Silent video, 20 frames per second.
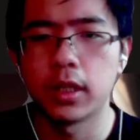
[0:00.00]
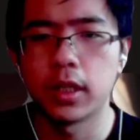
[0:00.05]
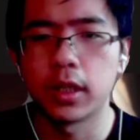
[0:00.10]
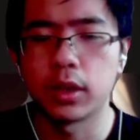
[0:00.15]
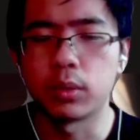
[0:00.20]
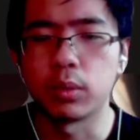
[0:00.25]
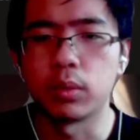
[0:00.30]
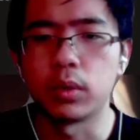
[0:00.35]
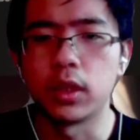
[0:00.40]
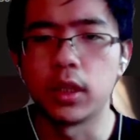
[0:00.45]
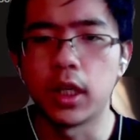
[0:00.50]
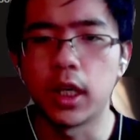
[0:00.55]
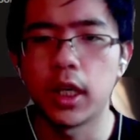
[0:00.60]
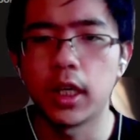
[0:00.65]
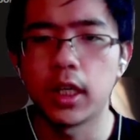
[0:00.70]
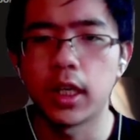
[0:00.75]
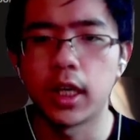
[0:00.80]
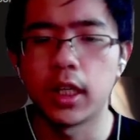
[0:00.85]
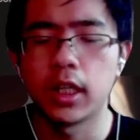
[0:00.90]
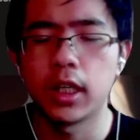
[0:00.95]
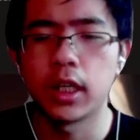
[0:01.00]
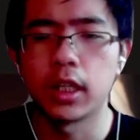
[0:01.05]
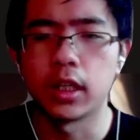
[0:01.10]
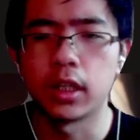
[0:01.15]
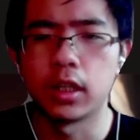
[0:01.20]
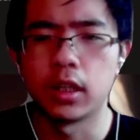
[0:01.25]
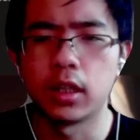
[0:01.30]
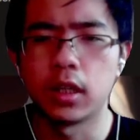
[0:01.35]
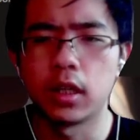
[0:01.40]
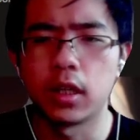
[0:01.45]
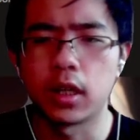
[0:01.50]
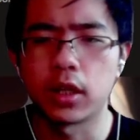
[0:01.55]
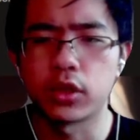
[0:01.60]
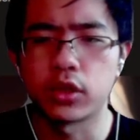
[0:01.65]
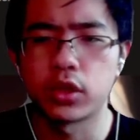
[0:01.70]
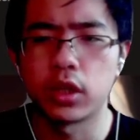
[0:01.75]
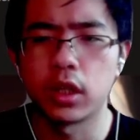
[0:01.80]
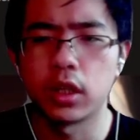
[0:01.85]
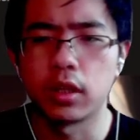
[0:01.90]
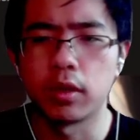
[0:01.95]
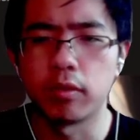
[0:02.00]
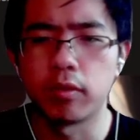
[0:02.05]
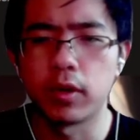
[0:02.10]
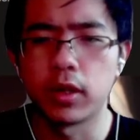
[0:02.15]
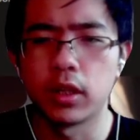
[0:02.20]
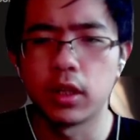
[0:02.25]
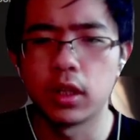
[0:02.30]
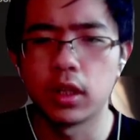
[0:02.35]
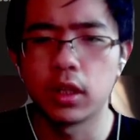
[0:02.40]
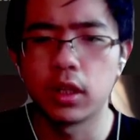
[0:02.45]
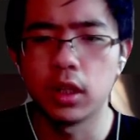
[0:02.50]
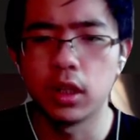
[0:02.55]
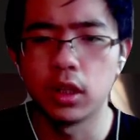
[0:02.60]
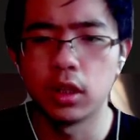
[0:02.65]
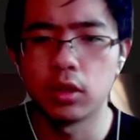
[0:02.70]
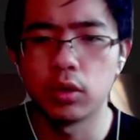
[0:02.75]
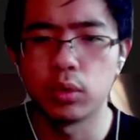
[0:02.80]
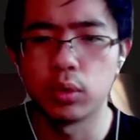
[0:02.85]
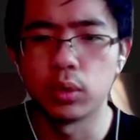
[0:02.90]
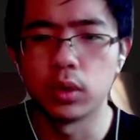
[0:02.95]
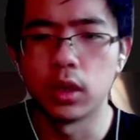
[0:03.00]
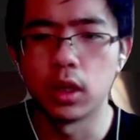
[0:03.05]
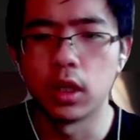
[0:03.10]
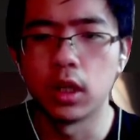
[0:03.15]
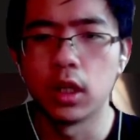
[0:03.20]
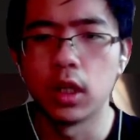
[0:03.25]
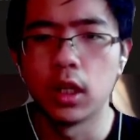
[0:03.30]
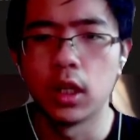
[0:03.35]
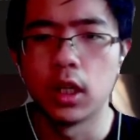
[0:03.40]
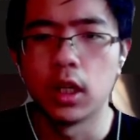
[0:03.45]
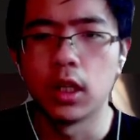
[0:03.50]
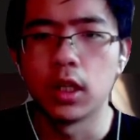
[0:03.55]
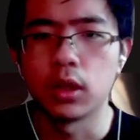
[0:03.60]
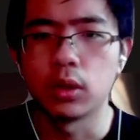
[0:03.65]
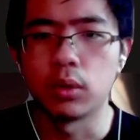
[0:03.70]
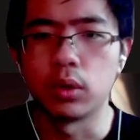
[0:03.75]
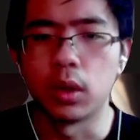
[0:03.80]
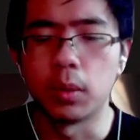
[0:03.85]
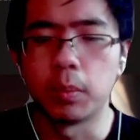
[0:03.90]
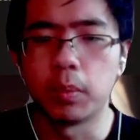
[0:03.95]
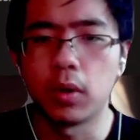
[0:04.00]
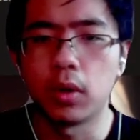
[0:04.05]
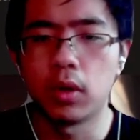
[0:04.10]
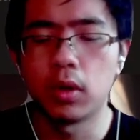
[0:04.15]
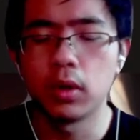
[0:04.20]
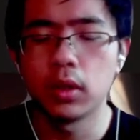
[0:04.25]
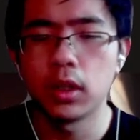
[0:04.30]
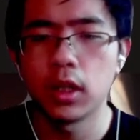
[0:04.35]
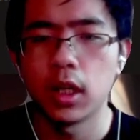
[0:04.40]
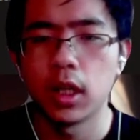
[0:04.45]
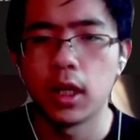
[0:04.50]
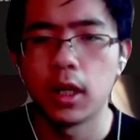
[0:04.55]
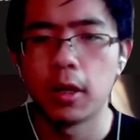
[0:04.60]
knight to d8, adding another extra defender here to the pawn.